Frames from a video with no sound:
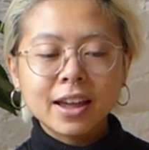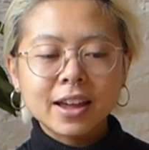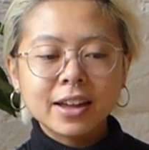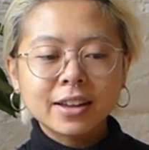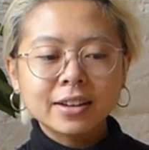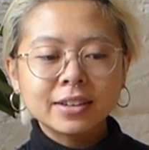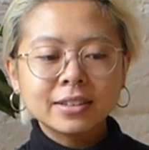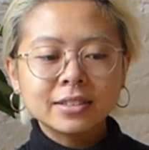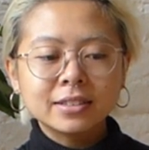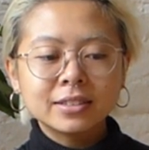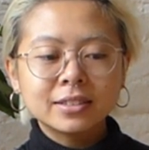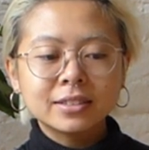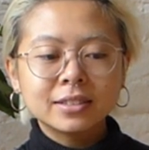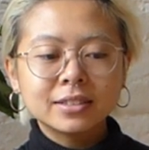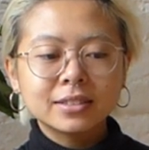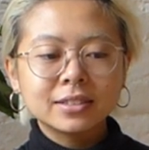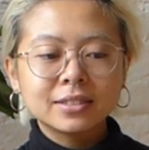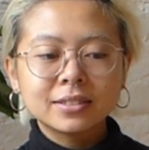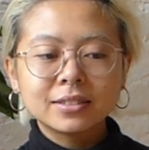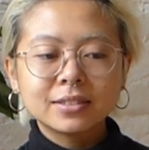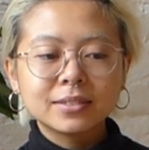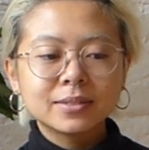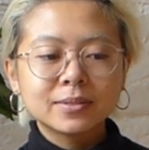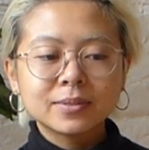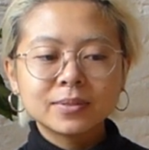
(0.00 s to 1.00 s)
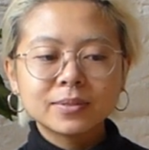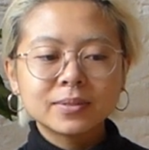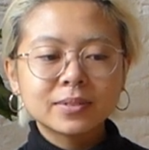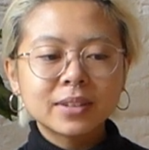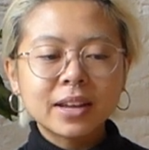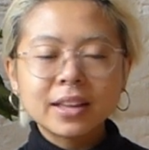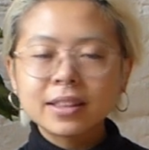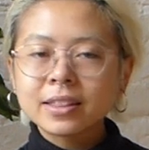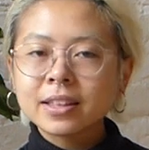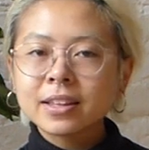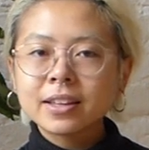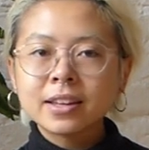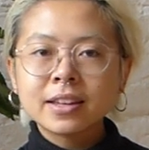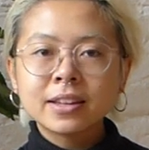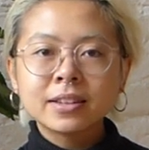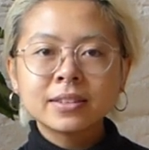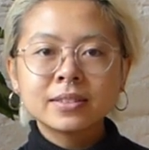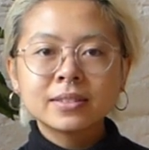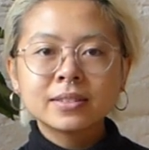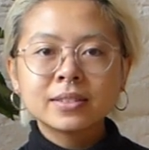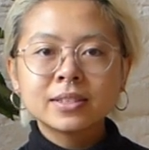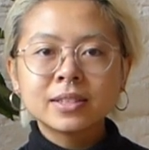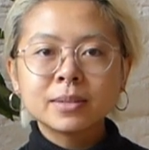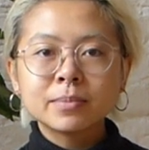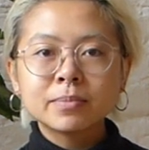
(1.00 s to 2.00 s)
and think it
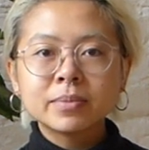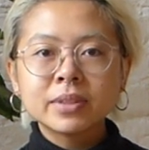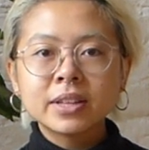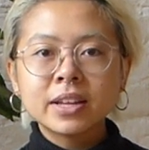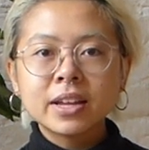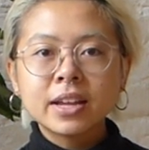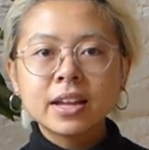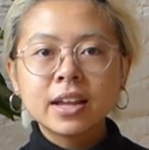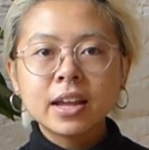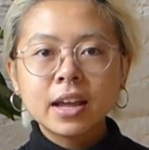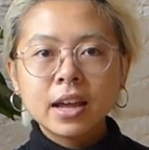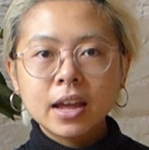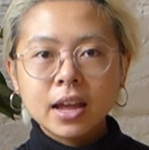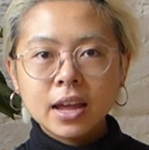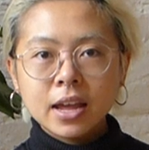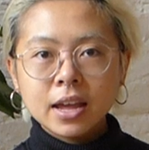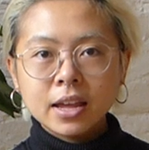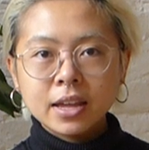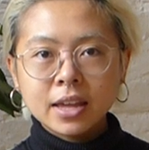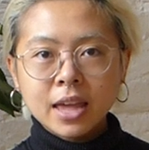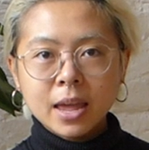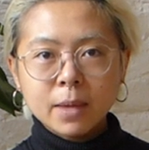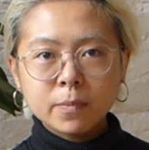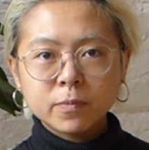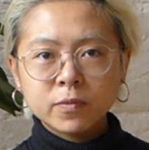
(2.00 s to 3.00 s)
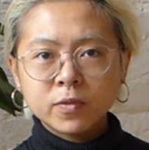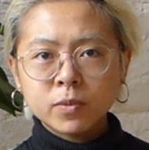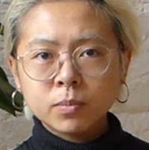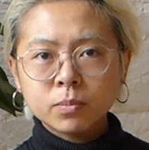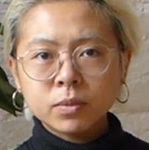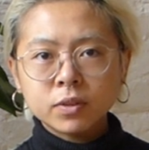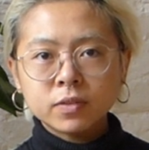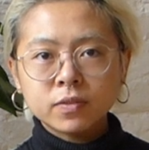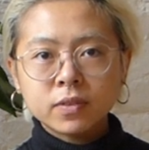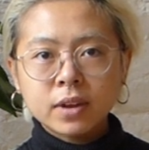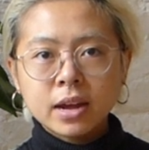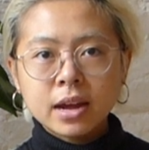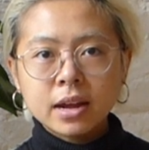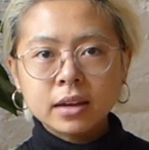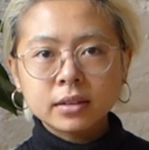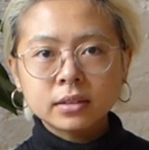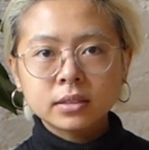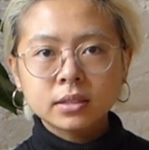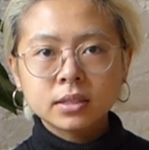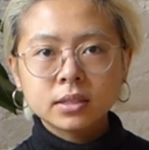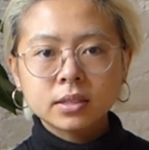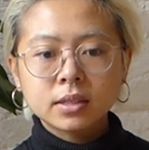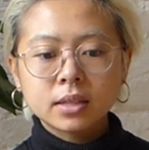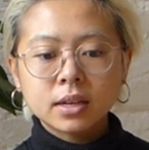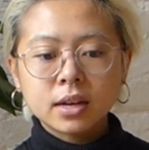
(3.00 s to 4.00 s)
simply came from the fact
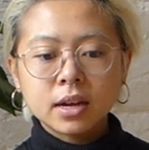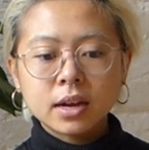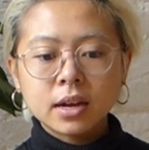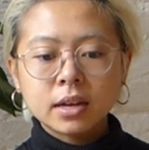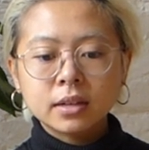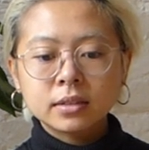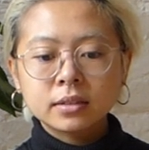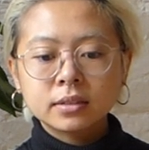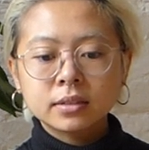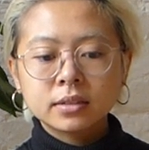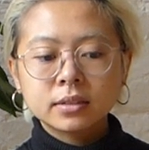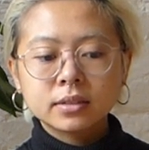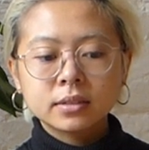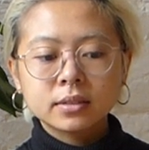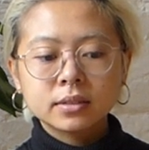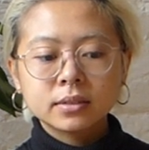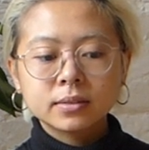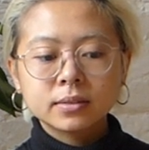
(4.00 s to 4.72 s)
that